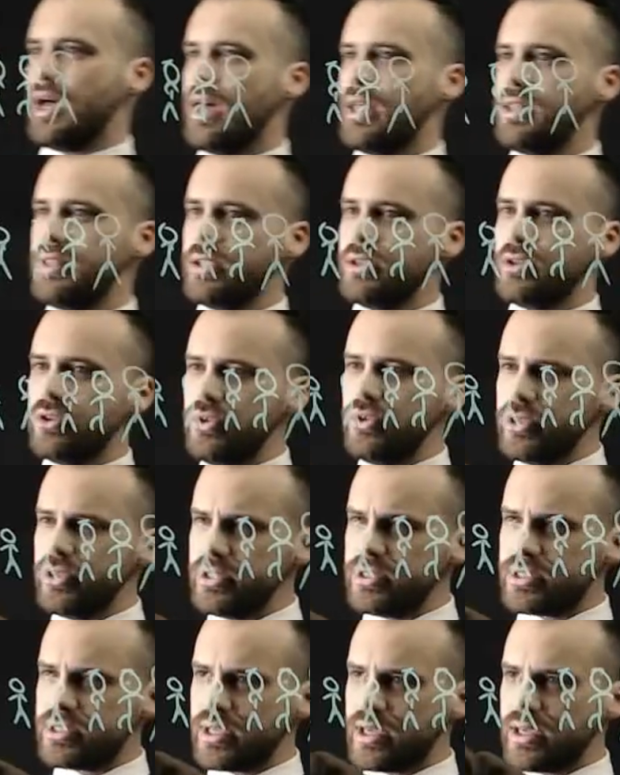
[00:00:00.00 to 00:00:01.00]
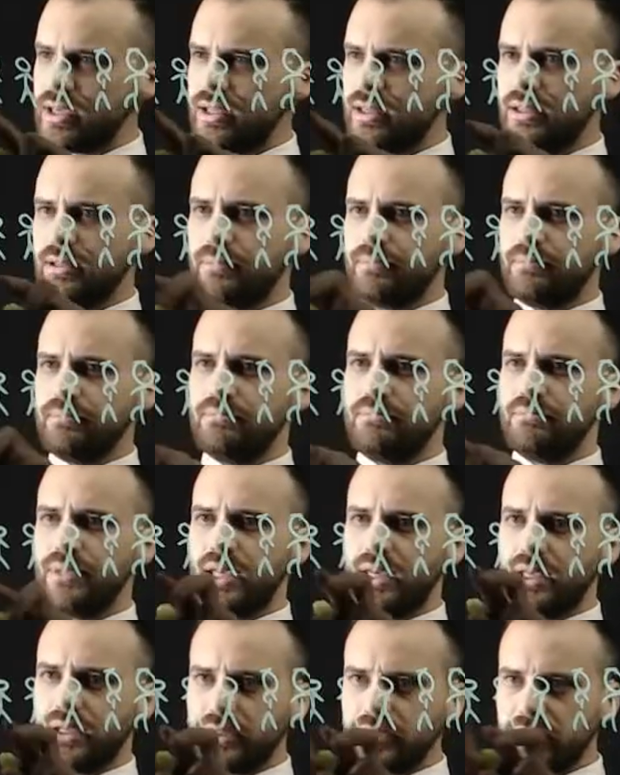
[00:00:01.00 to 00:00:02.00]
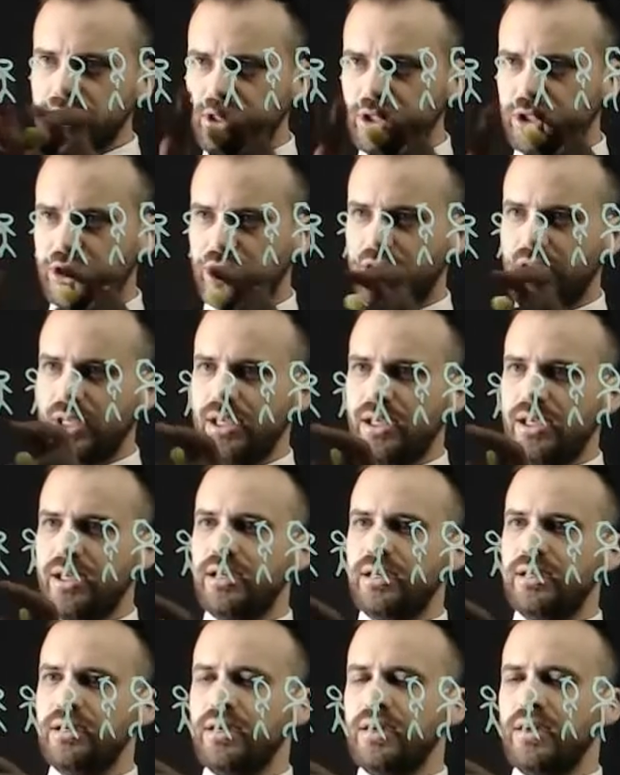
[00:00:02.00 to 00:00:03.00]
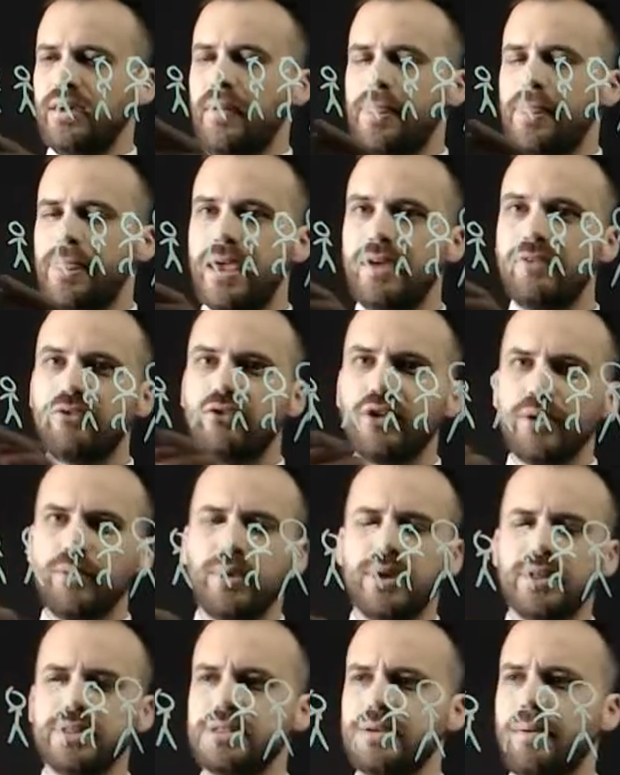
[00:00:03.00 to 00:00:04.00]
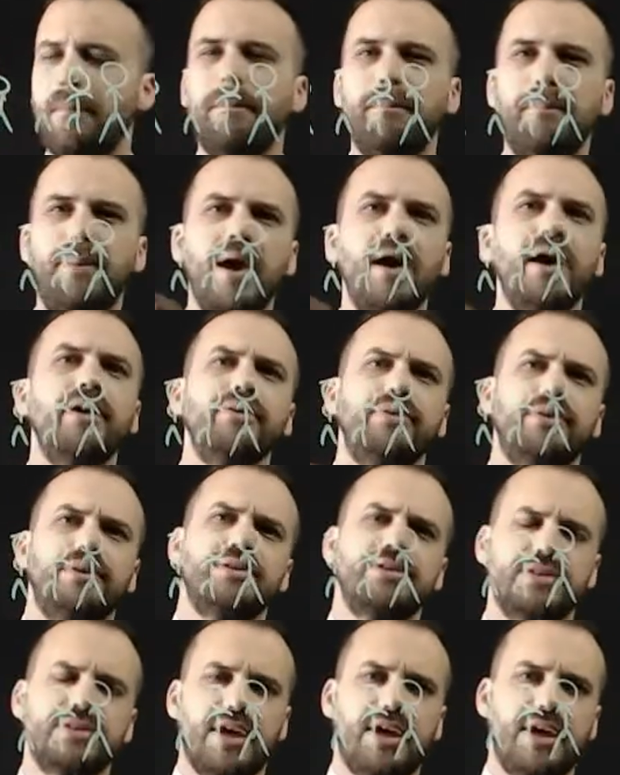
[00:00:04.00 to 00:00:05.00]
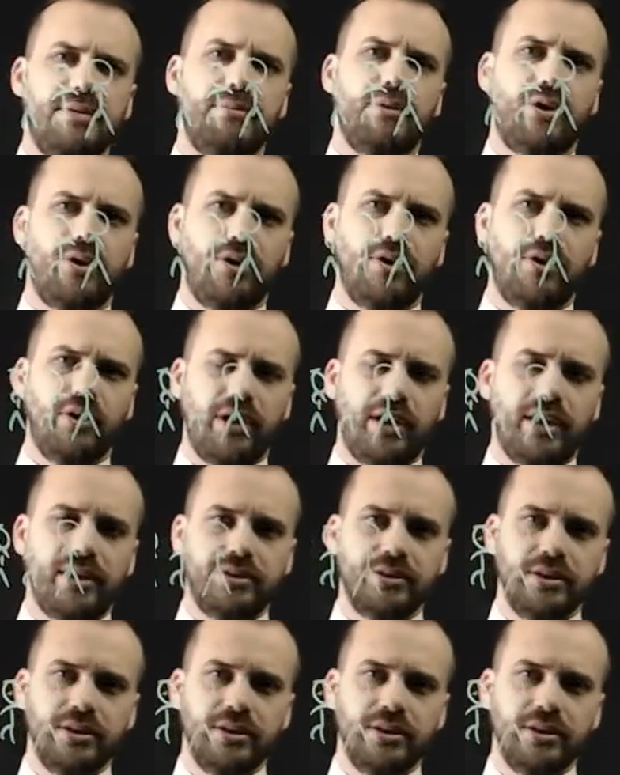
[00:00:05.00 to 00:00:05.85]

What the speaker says: And then you can see in the middle-ish here, everyone's about the same height.